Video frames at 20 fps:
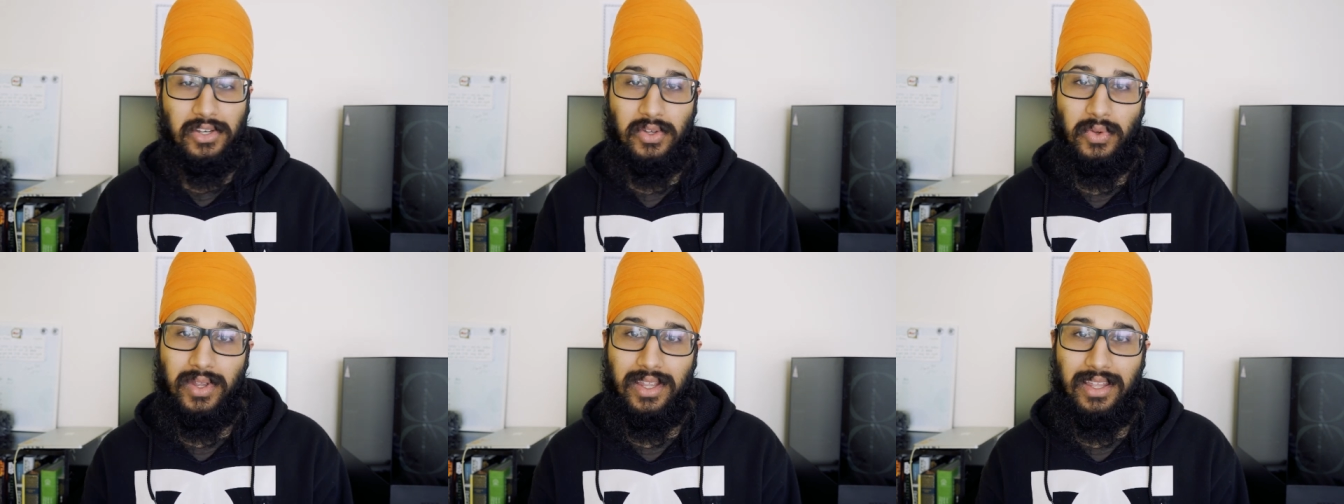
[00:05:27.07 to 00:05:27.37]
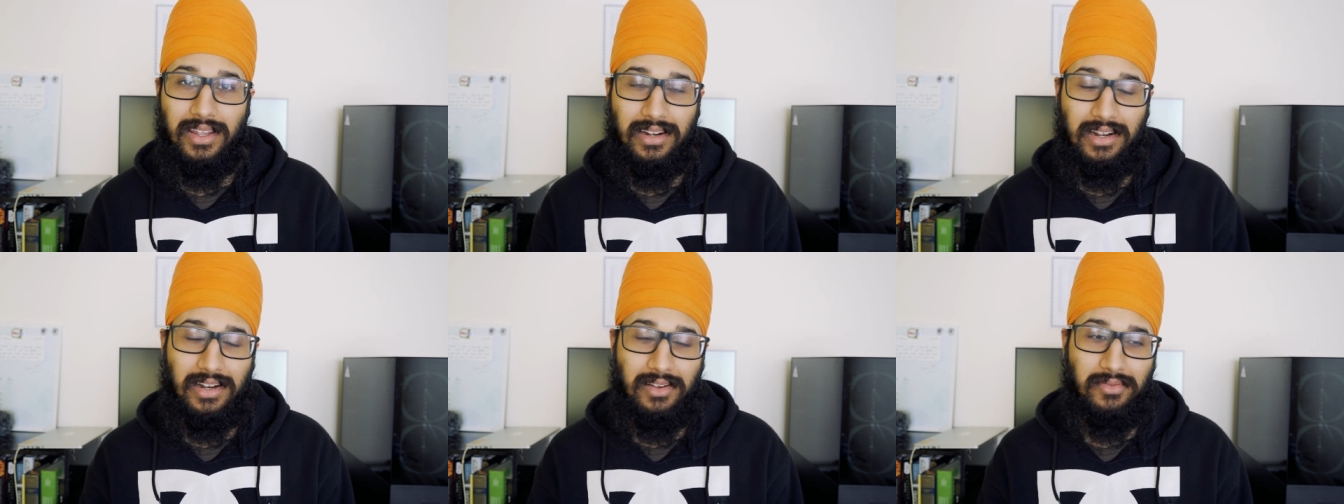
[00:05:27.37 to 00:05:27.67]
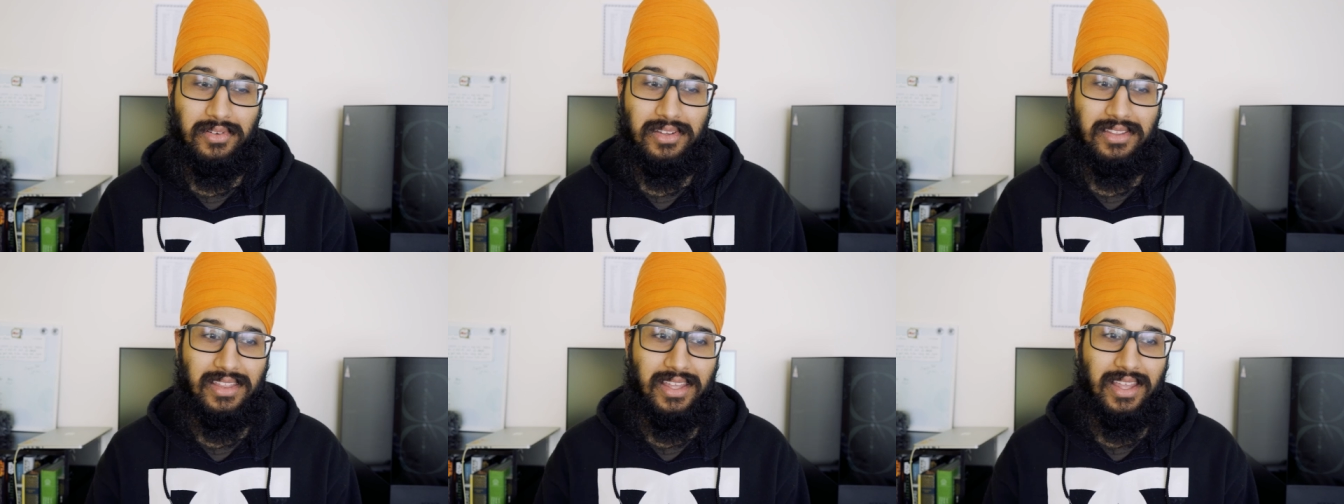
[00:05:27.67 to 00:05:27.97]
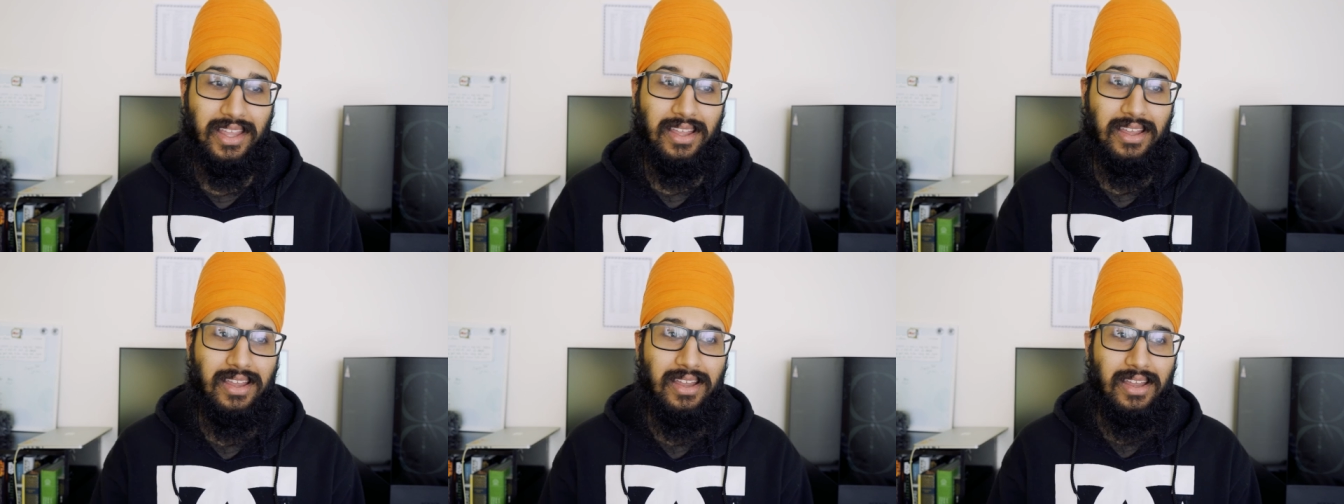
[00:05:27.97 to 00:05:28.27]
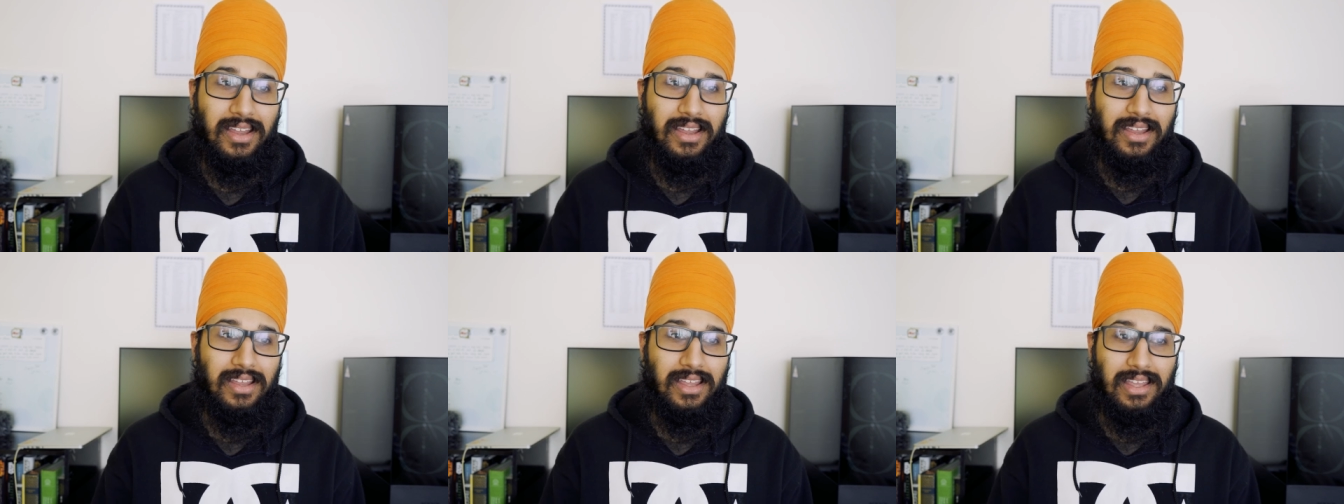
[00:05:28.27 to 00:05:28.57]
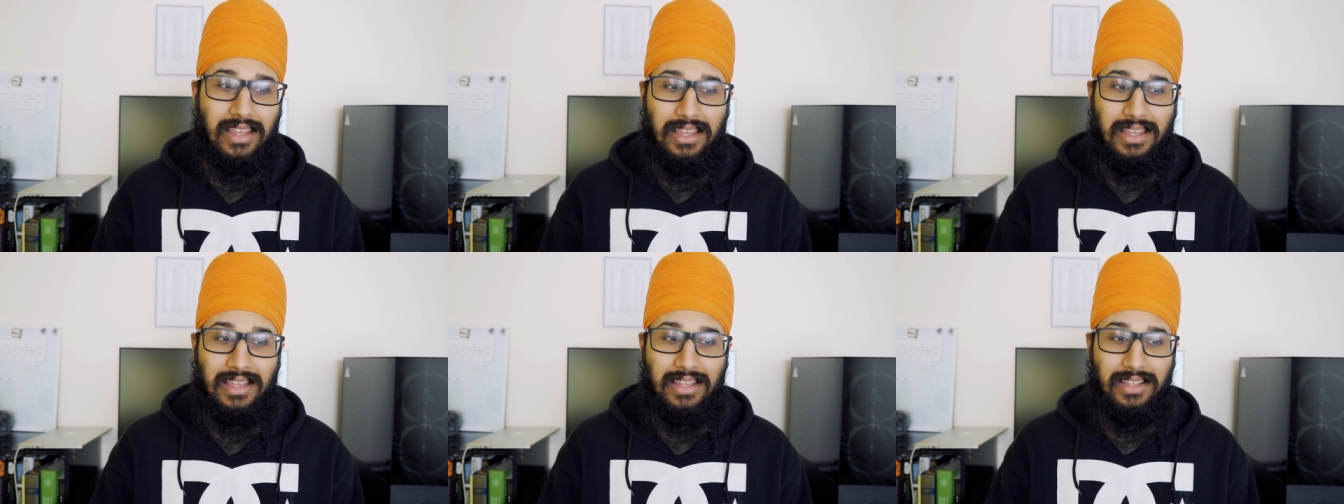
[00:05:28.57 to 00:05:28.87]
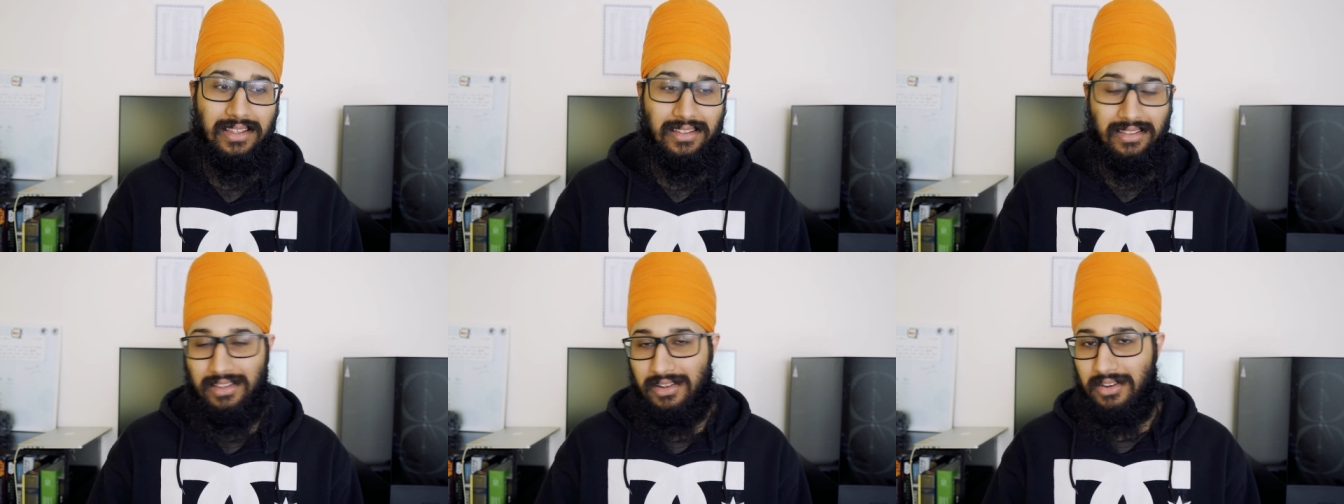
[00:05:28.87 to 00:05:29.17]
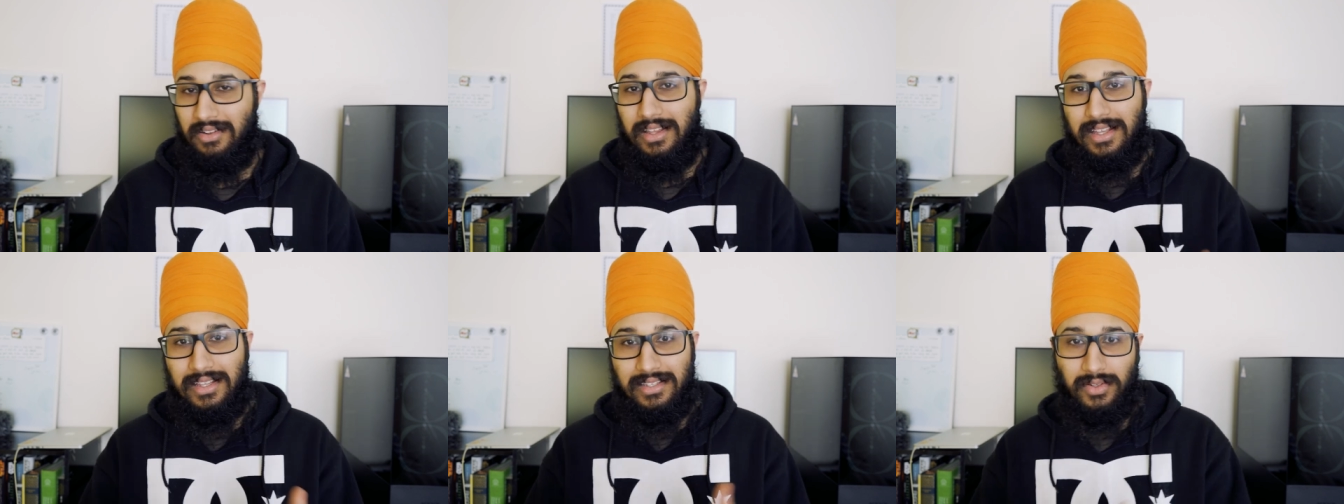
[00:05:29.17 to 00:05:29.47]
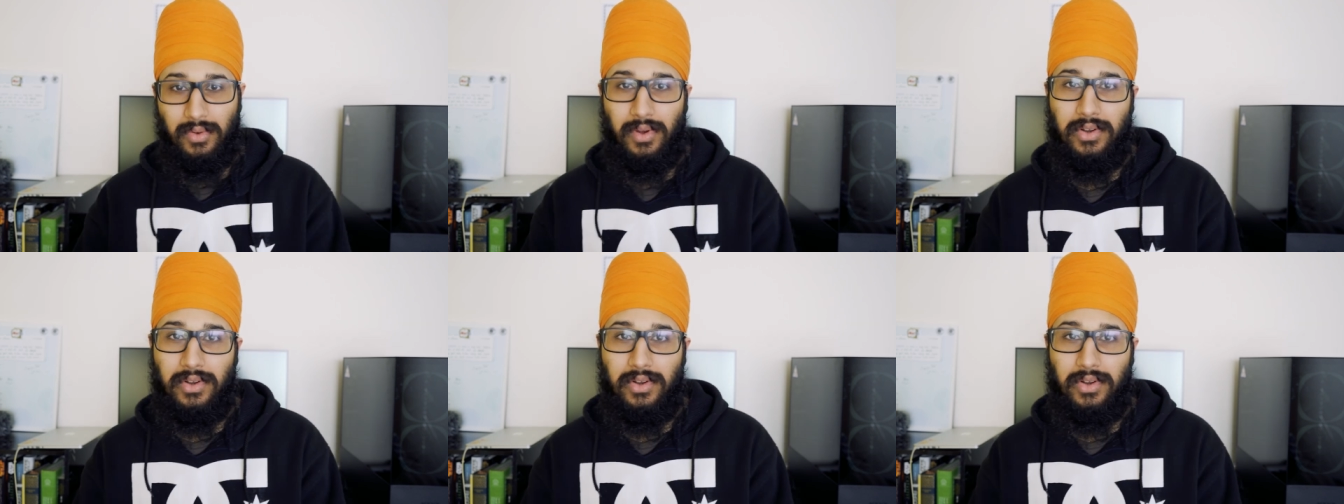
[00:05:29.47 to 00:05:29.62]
doing it and everything, he, you know, he's the